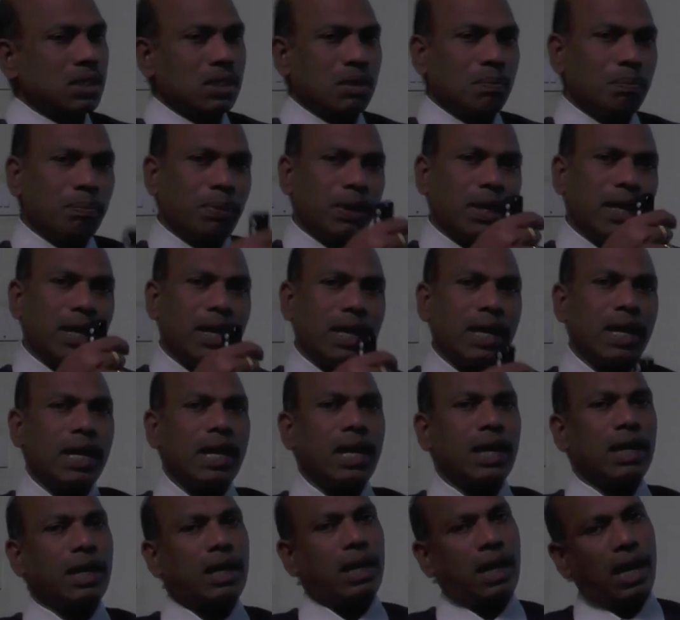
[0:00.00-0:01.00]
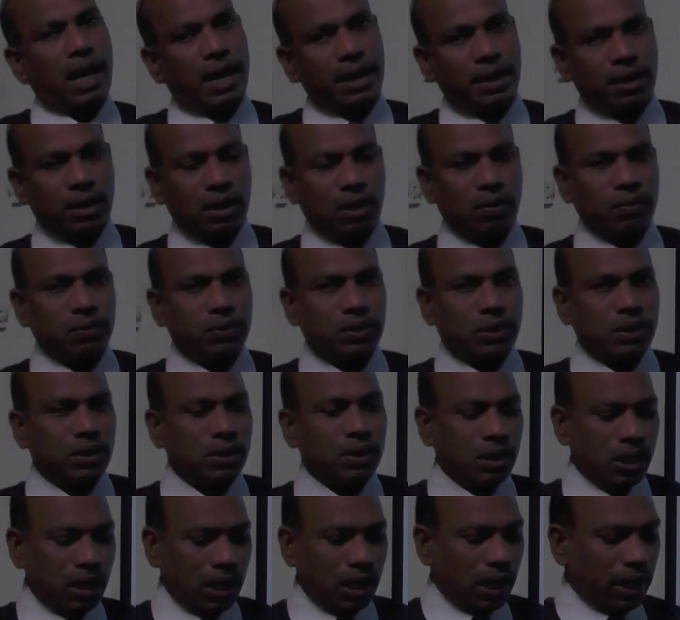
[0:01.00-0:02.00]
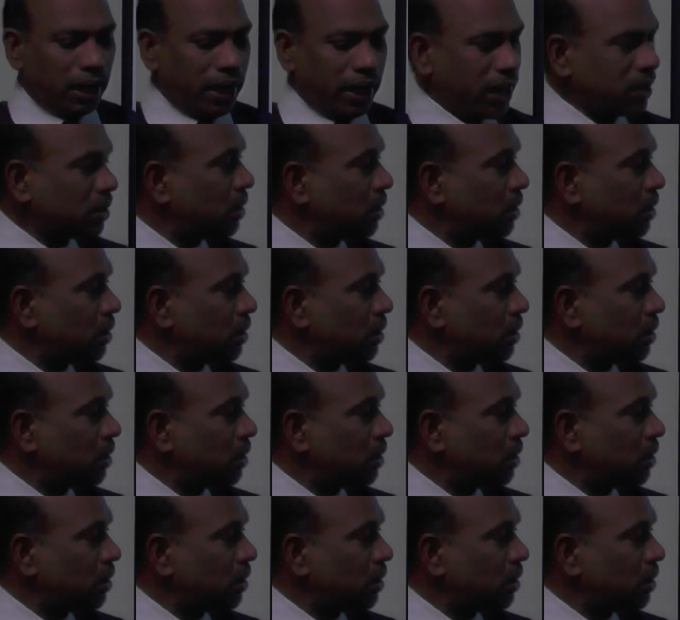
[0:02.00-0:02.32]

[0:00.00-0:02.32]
simply drained out. And next